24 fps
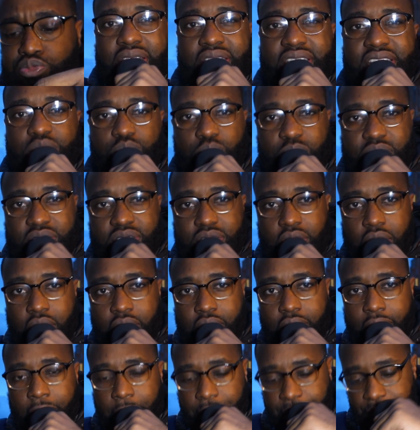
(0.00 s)
These wings
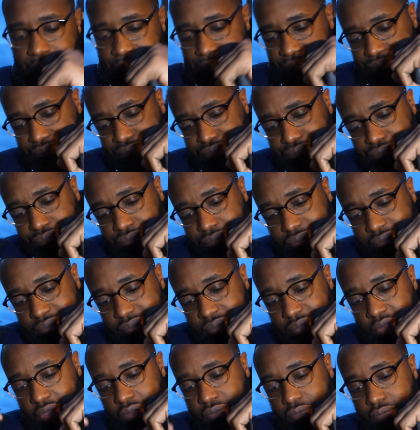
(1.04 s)
are
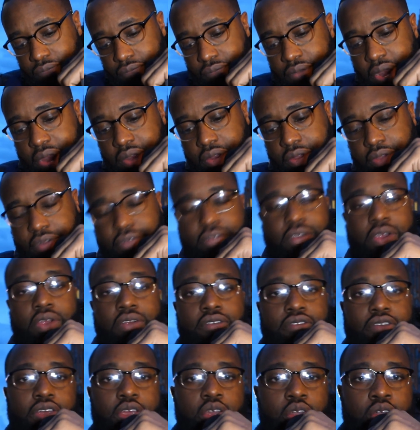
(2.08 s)
very,
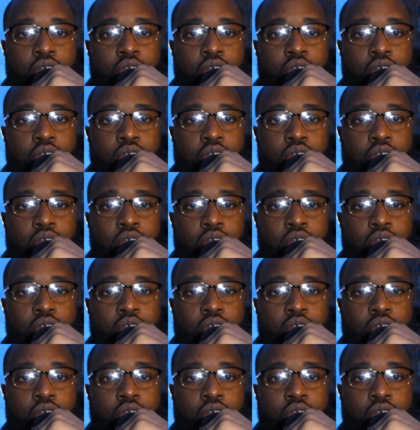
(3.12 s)
very, very